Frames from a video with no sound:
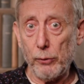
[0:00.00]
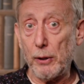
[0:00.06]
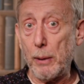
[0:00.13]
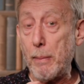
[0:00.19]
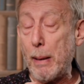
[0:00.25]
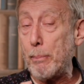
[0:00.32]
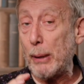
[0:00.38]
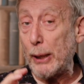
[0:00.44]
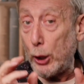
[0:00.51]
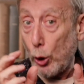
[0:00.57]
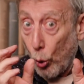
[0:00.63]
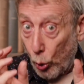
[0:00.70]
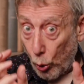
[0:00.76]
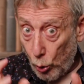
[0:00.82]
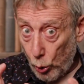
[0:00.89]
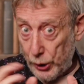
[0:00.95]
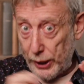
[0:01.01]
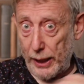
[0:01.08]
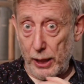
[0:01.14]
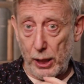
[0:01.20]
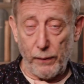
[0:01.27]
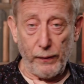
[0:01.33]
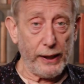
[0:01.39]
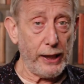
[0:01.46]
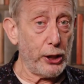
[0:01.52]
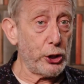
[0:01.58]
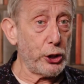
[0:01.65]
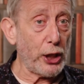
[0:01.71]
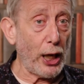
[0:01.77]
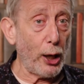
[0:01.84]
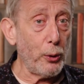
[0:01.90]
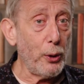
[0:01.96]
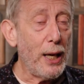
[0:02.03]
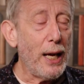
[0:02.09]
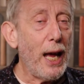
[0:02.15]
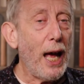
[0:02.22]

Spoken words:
remember your audience for this show